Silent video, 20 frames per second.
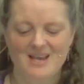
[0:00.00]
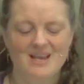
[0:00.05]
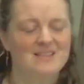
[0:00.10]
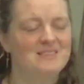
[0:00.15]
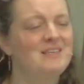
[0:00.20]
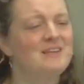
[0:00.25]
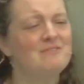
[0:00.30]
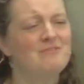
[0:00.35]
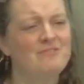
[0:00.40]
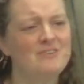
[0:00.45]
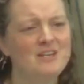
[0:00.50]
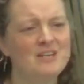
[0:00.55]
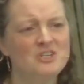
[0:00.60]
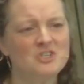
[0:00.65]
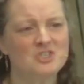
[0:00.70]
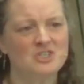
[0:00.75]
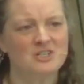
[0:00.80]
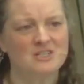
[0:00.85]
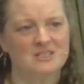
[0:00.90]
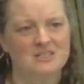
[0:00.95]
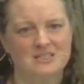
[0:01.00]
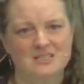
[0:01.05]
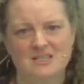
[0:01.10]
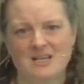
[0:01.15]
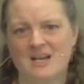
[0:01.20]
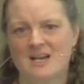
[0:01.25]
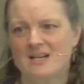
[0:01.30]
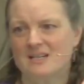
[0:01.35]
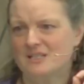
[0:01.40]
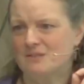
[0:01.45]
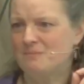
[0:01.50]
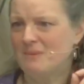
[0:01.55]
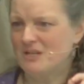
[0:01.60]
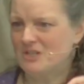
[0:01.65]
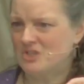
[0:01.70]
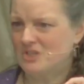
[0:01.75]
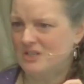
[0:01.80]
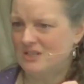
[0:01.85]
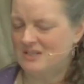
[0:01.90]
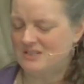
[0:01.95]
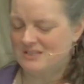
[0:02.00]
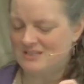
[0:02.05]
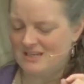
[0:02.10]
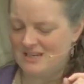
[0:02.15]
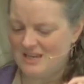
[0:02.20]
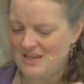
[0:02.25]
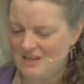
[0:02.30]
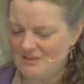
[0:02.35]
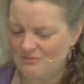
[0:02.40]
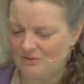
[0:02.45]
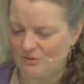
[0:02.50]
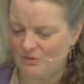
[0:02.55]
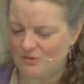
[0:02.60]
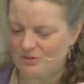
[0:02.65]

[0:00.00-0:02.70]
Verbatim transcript: The Ephesians text mentions evil